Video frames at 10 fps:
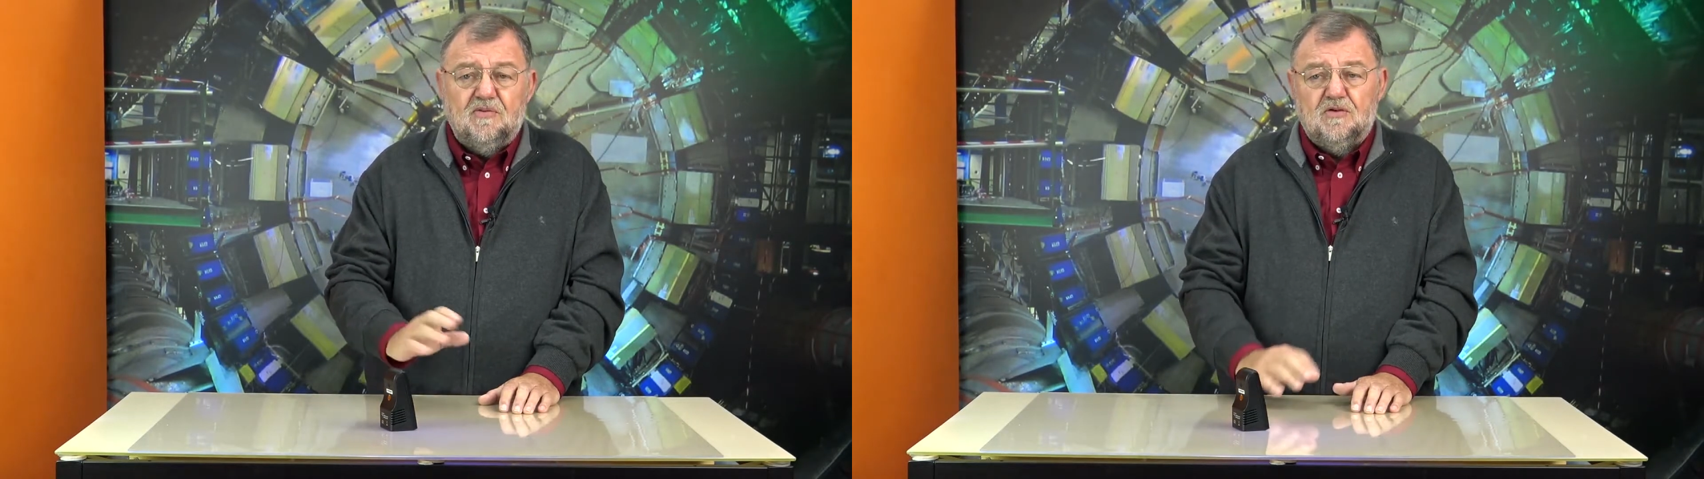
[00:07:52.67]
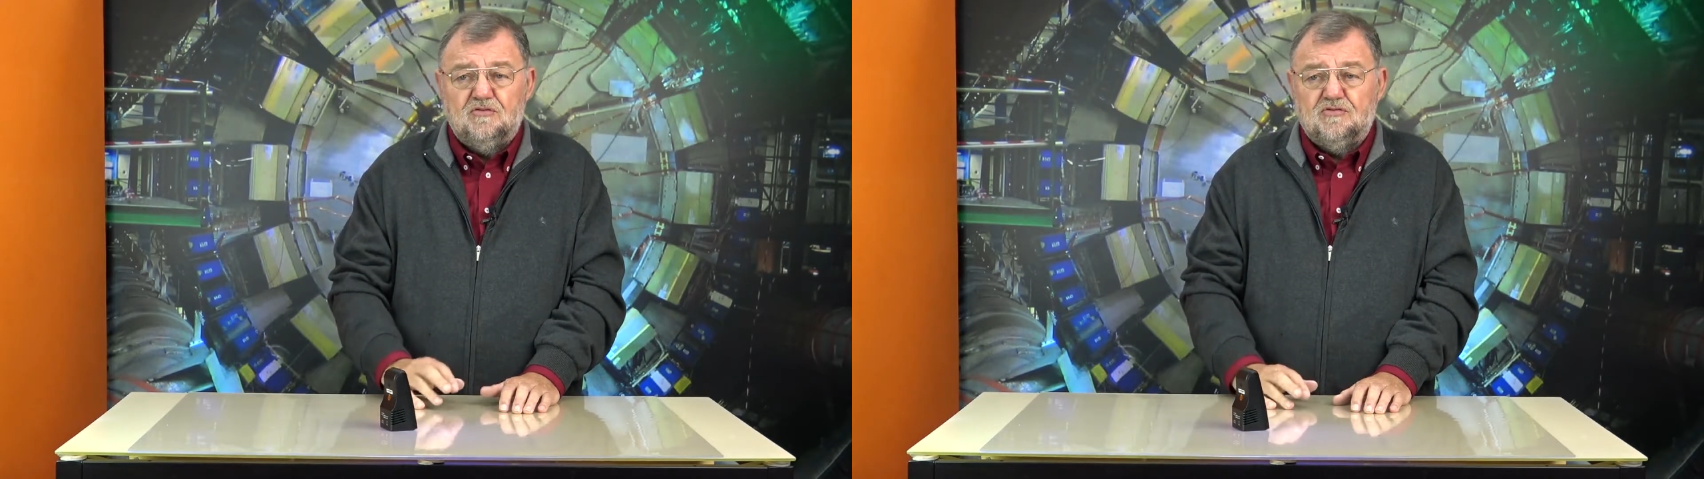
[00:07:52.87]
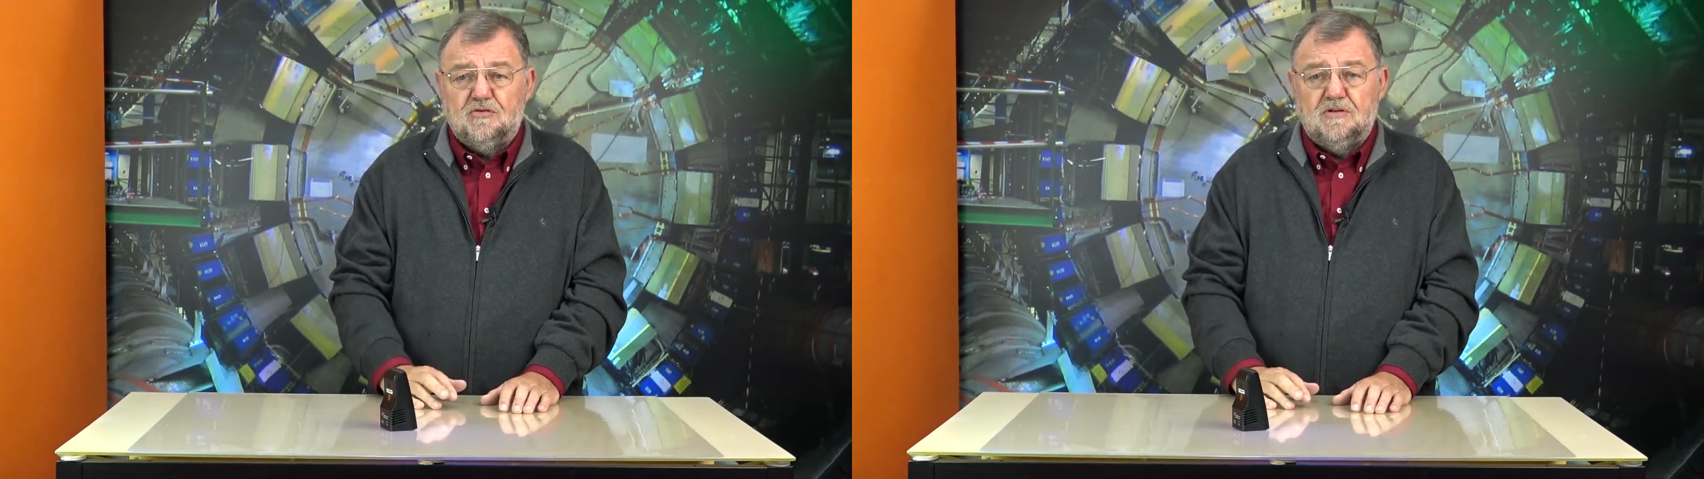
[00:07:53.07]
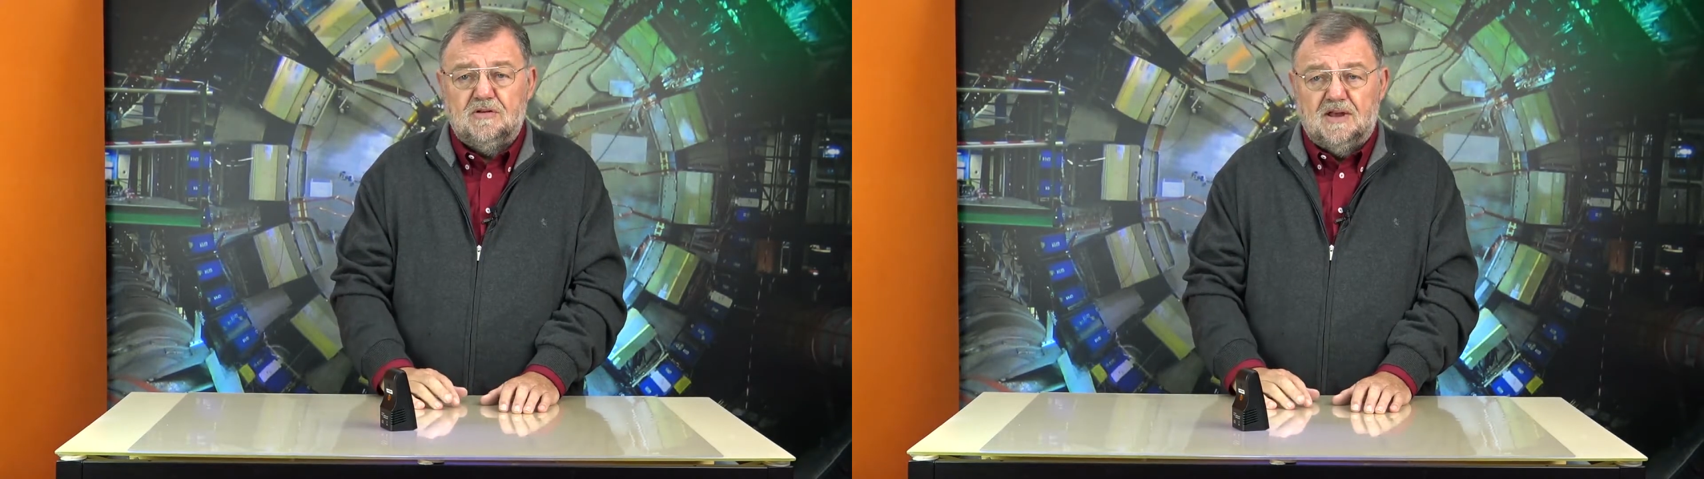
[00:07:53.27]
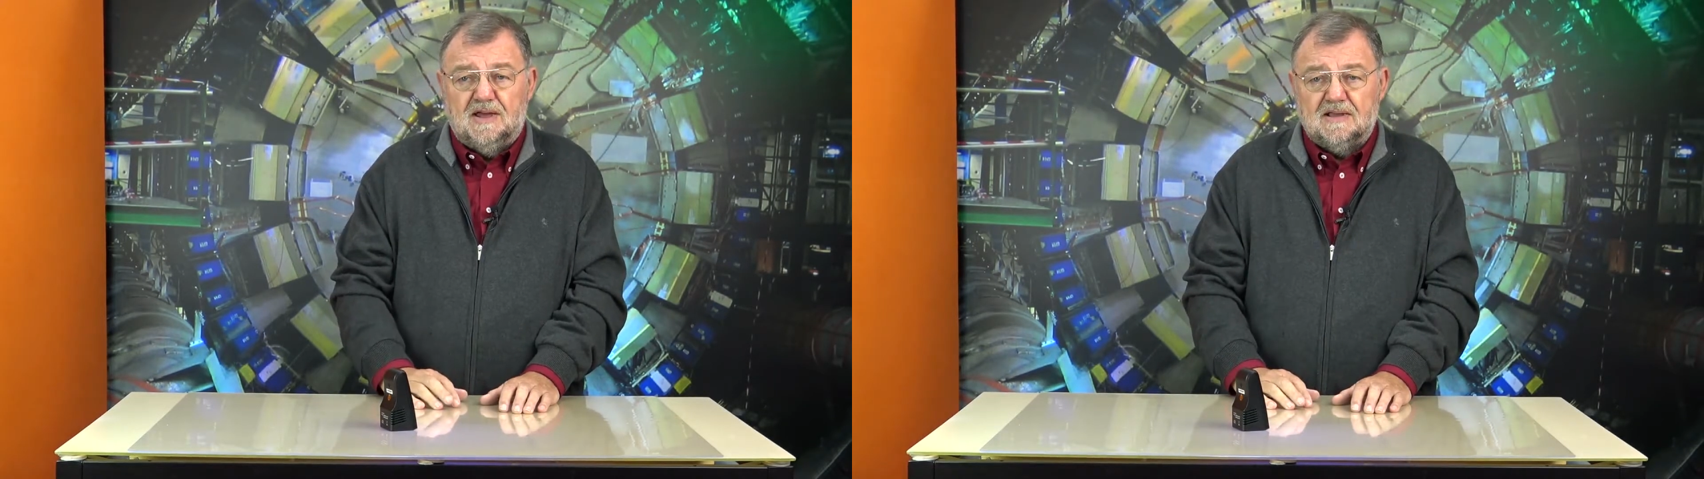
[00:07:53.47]
A power
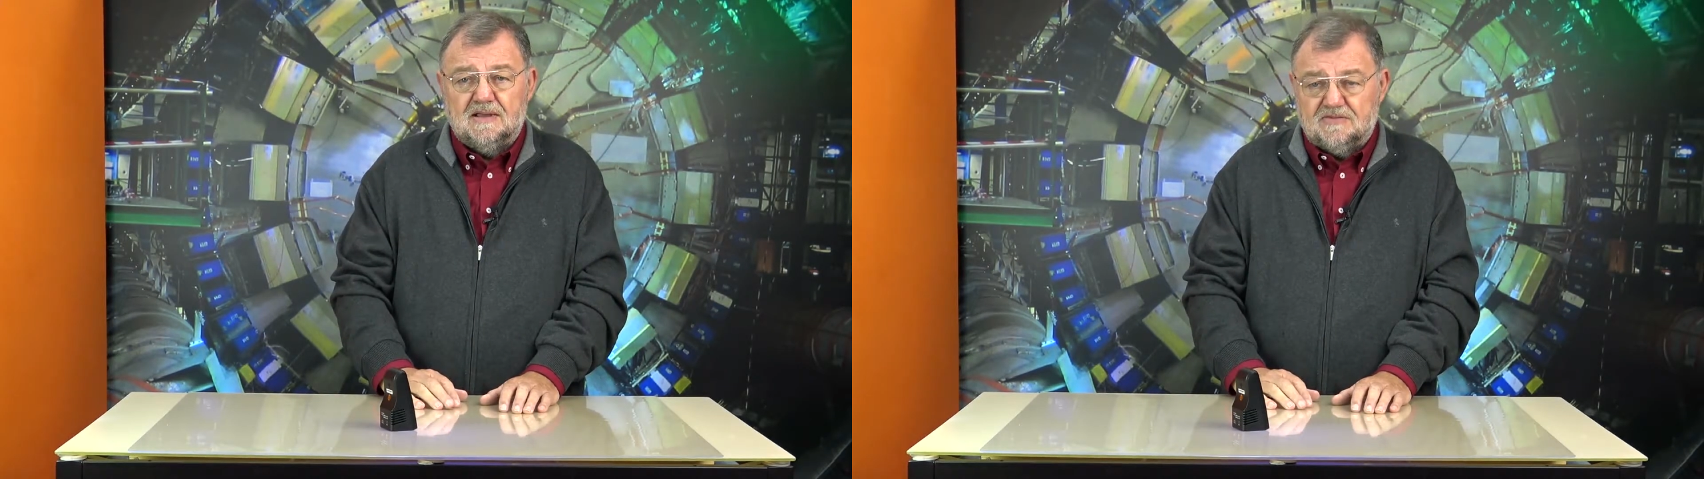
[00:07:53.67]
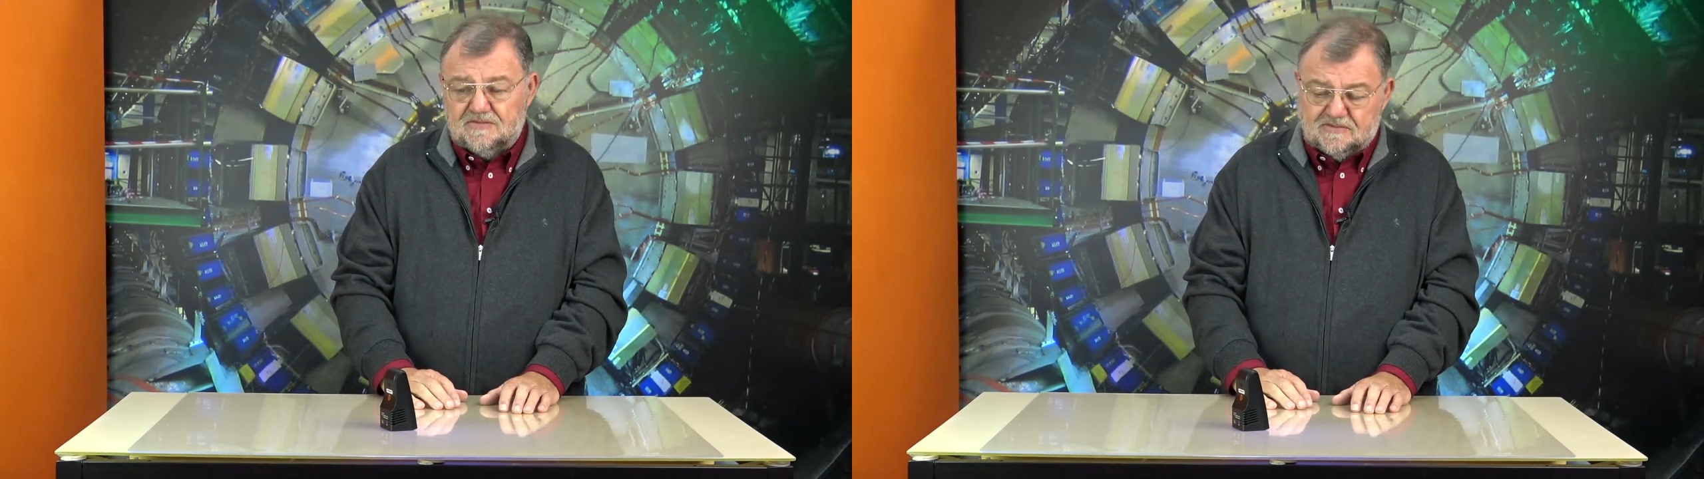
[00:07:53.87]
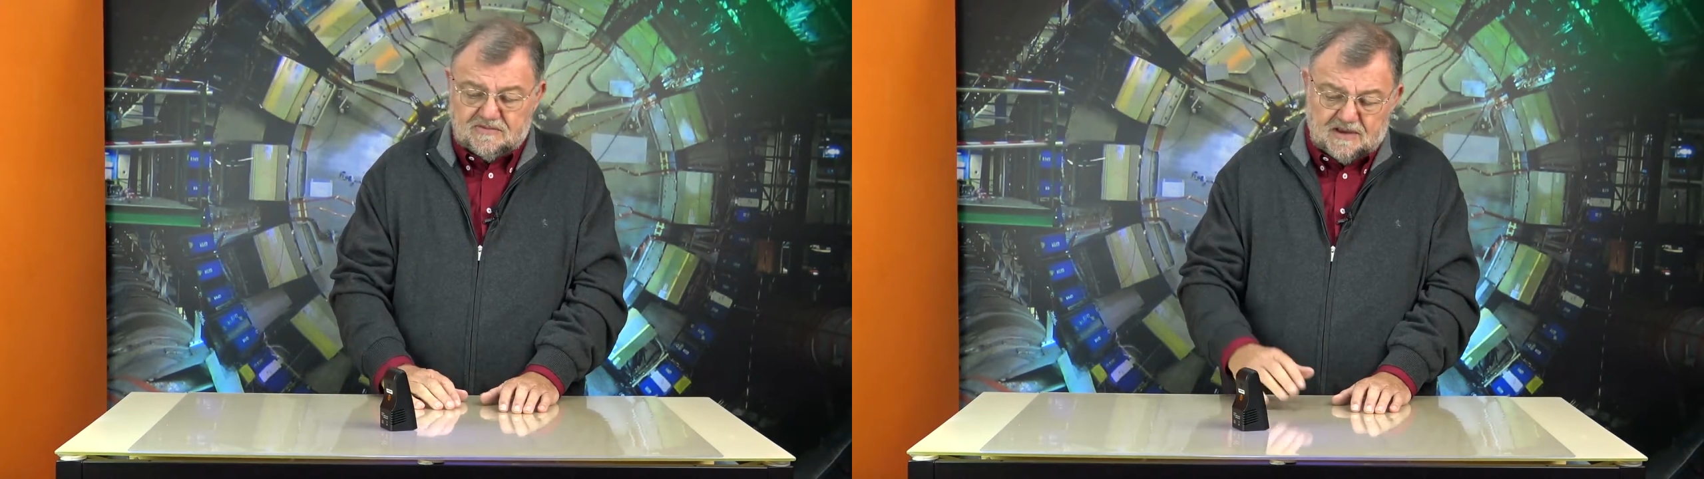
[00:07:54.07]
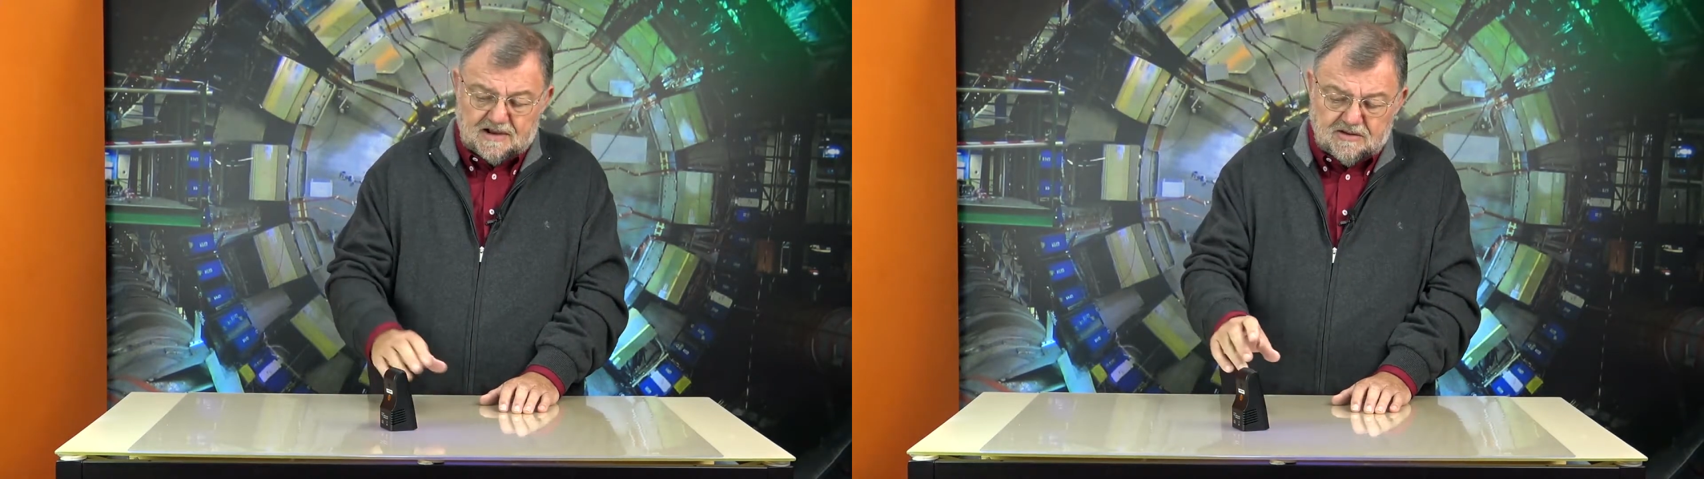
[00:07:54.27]
pack is built in